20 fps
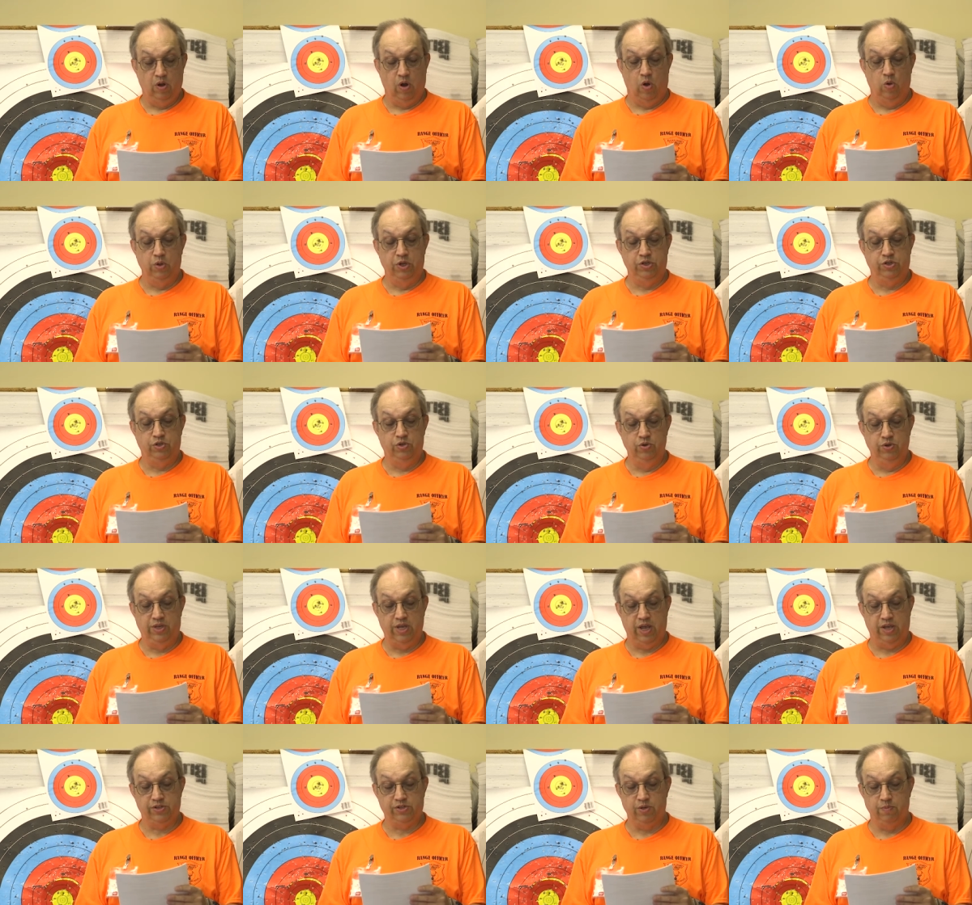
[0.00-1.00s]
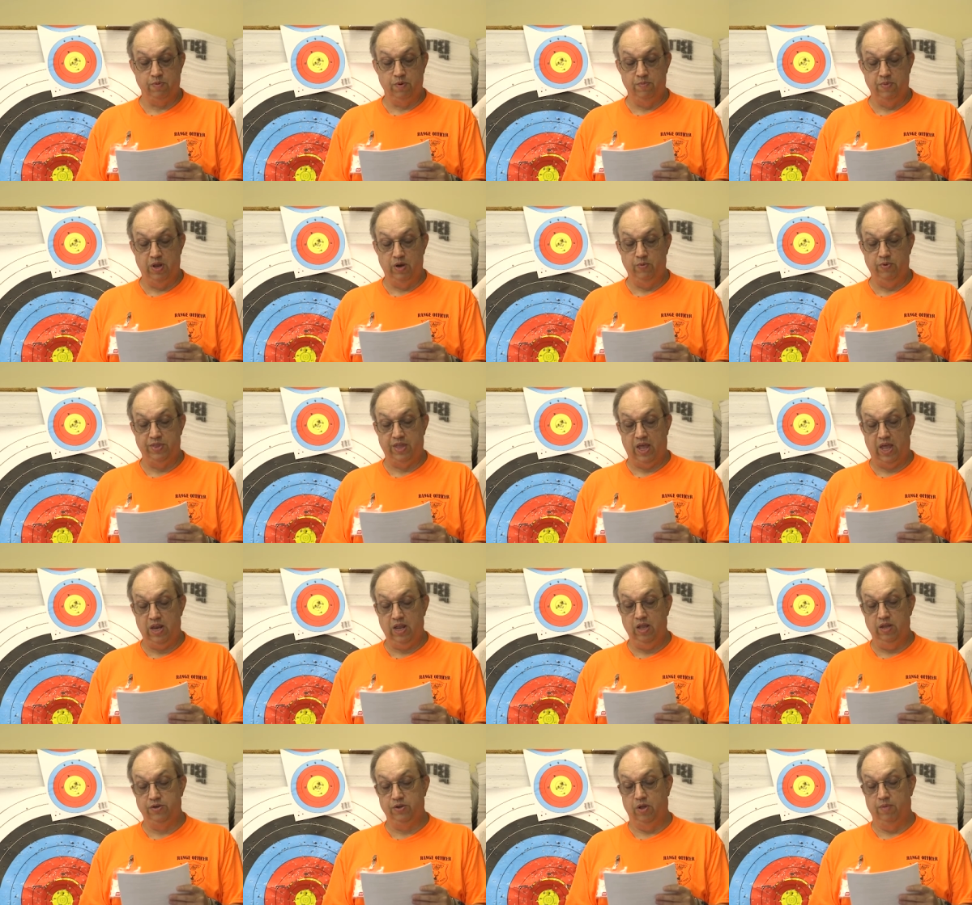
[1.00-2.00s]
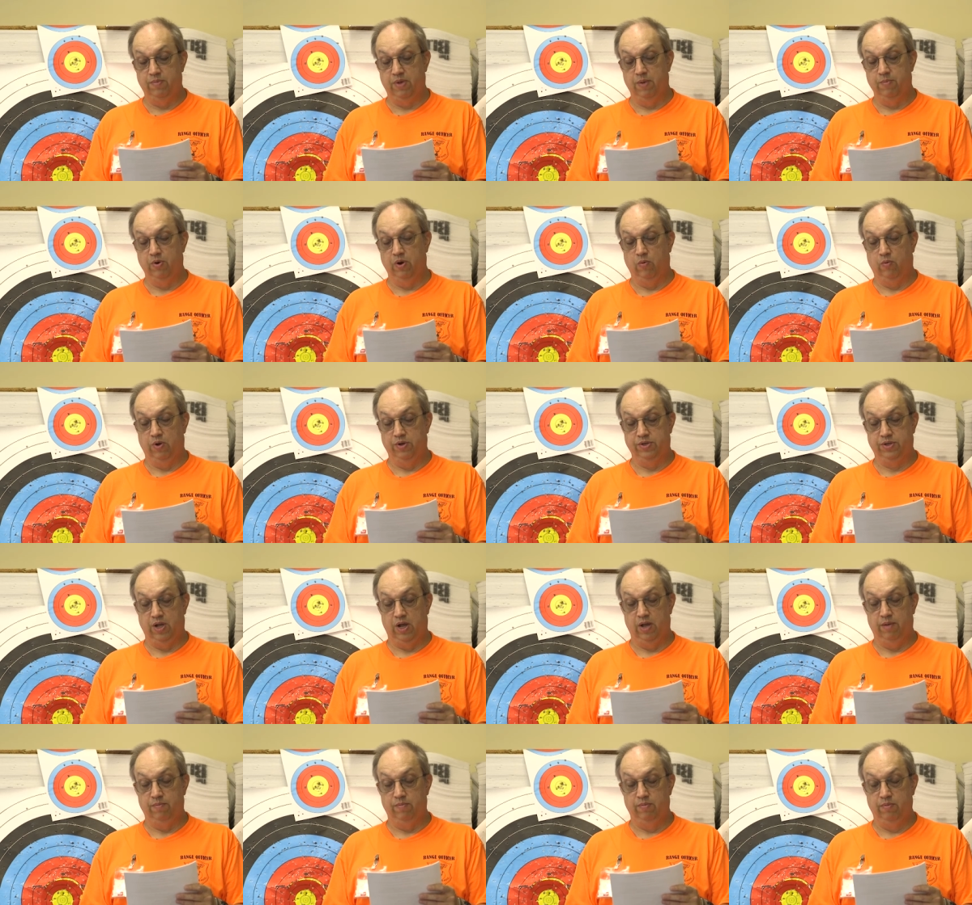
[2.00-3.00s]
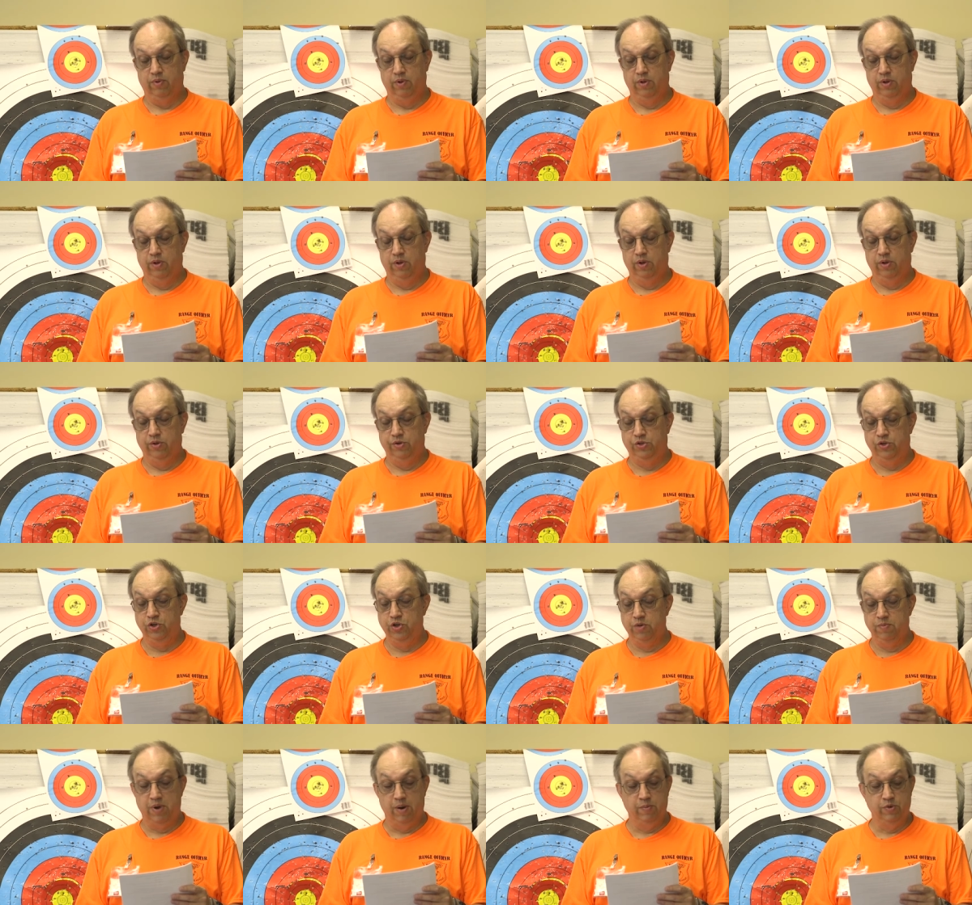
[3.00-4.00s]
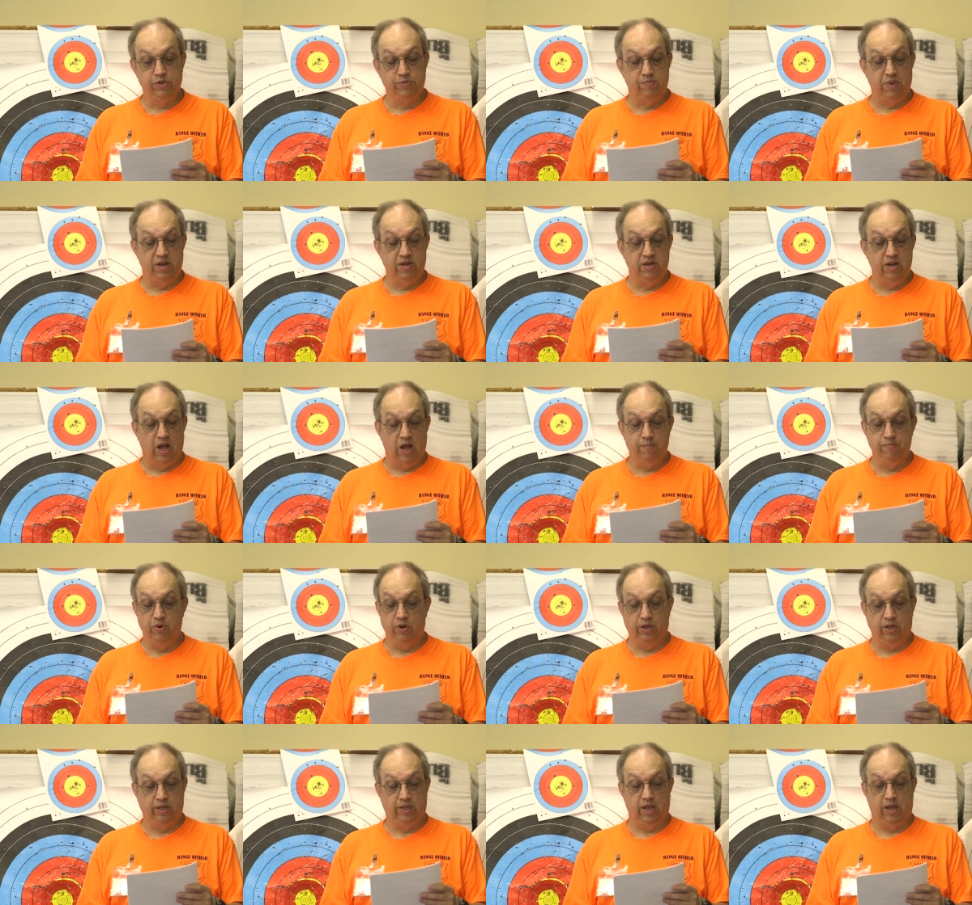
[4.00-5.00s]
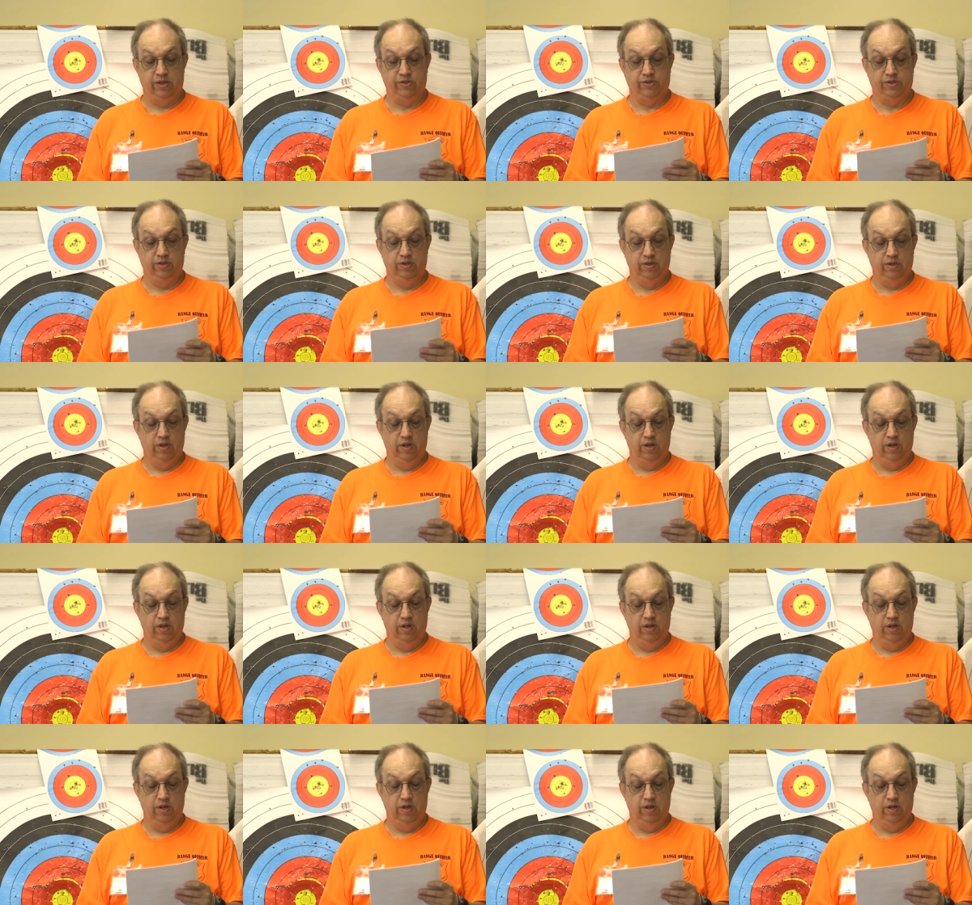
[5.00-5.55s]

Only two guests are permitted with any adult member at one time. Junior members may not bring a guest.